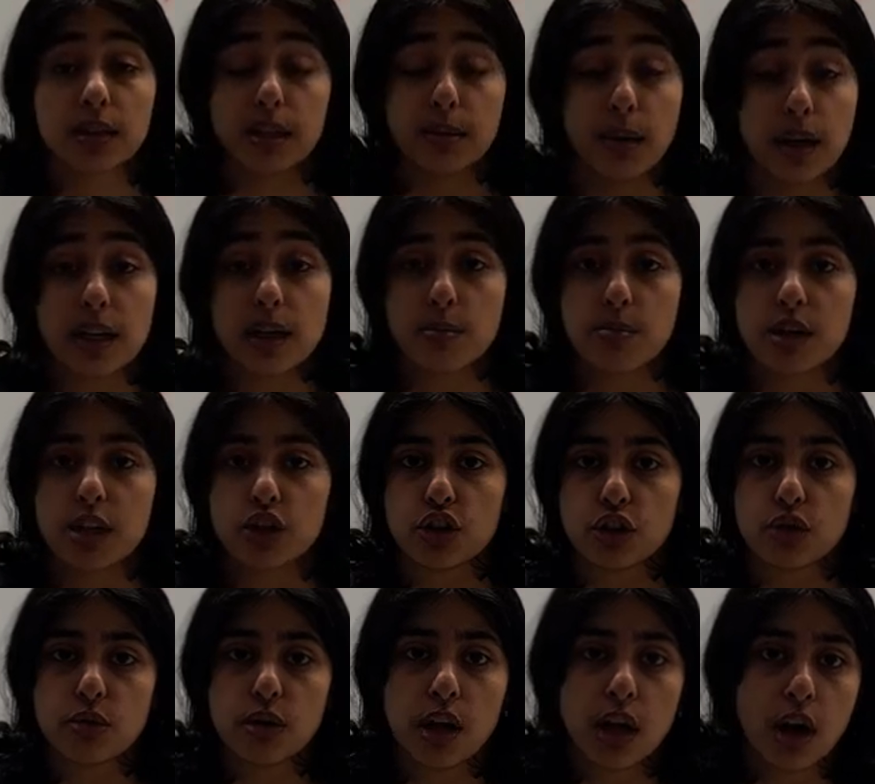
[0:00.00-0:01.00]
to debugging
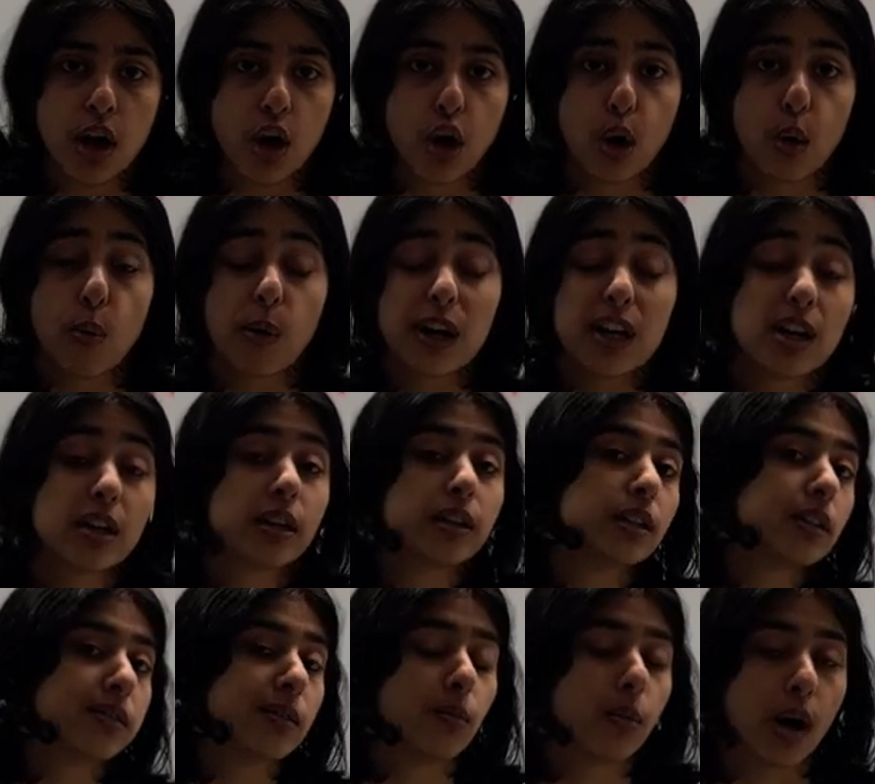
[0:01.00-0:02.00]
P2 or working on
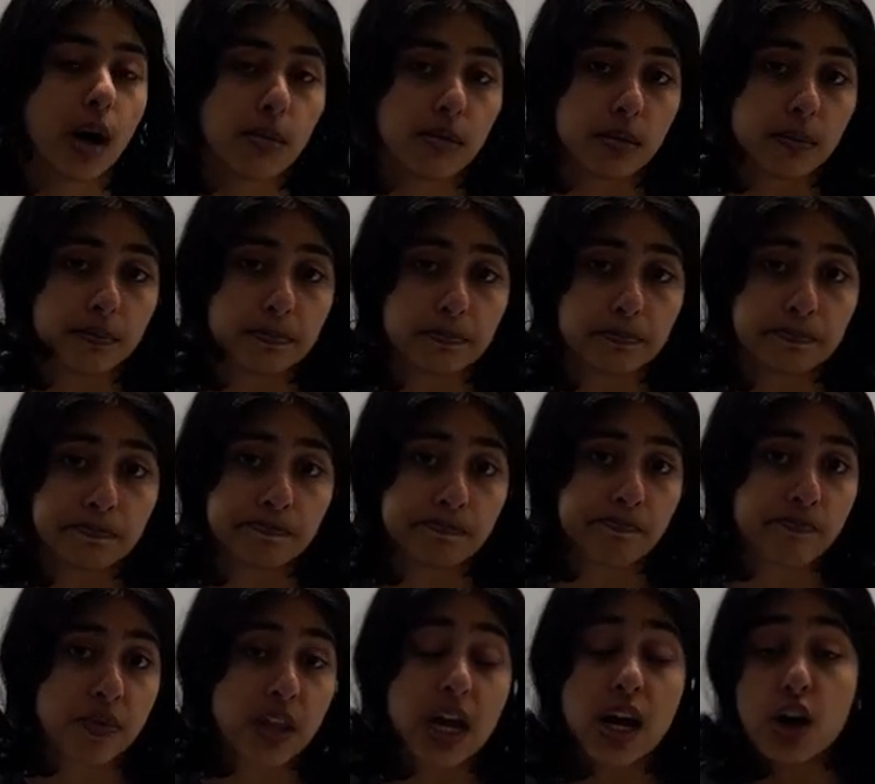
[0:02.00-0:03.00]
a different problem.
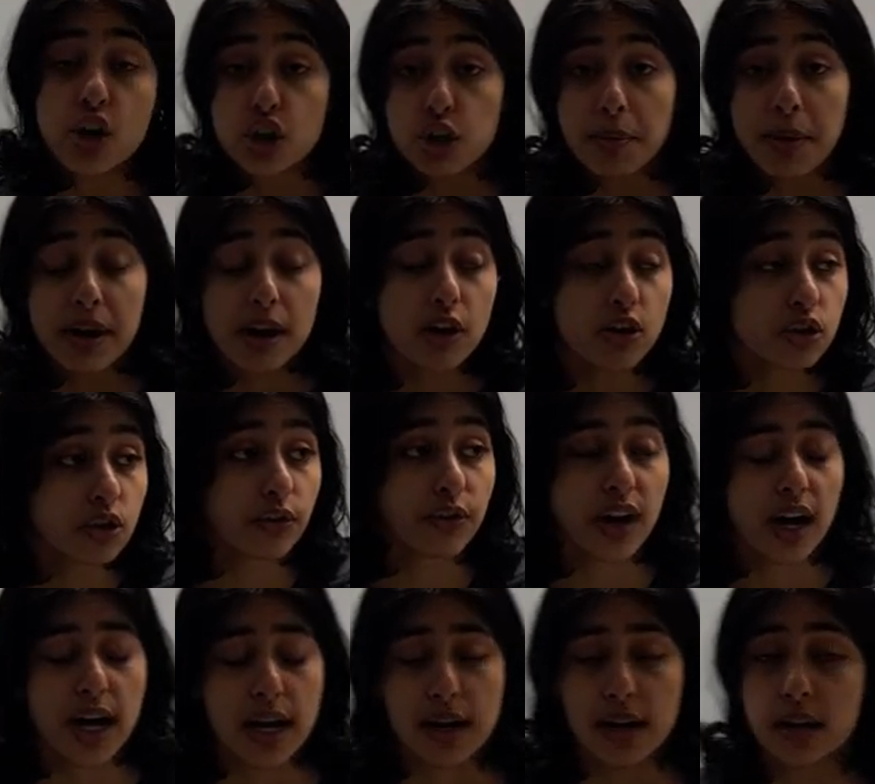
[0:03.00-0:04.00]
You might also
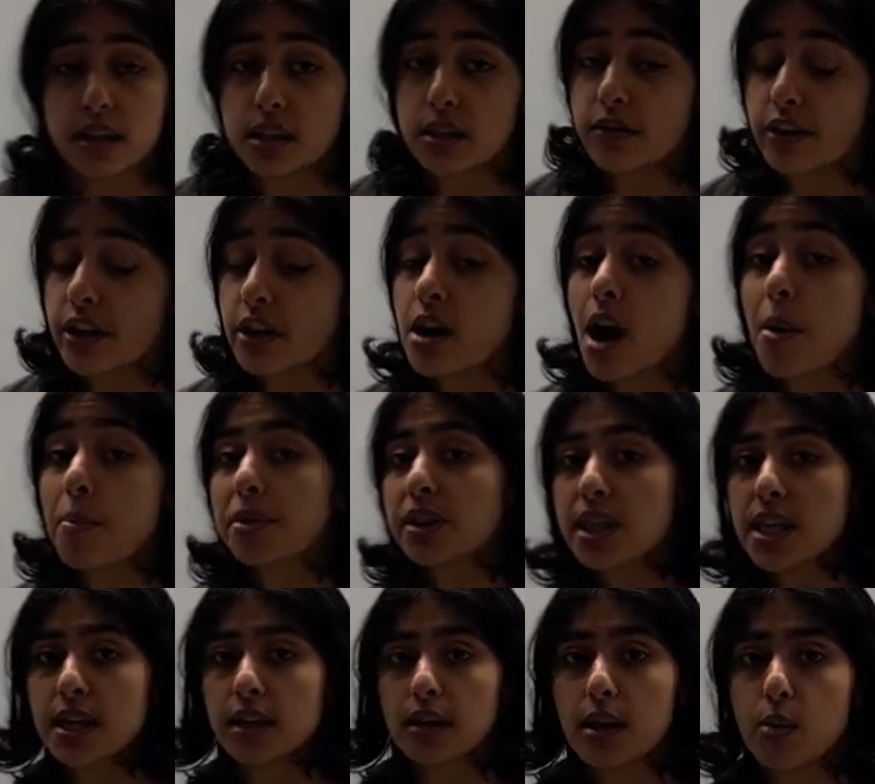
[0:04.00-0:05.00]
find, and this is a very common
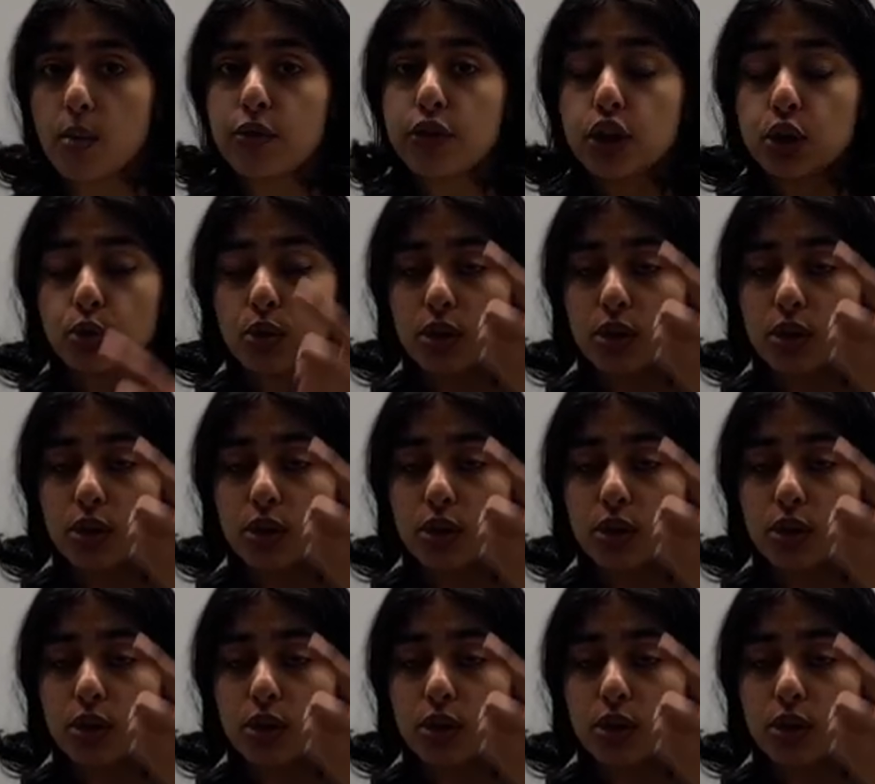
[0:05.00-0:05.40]
thing, that if you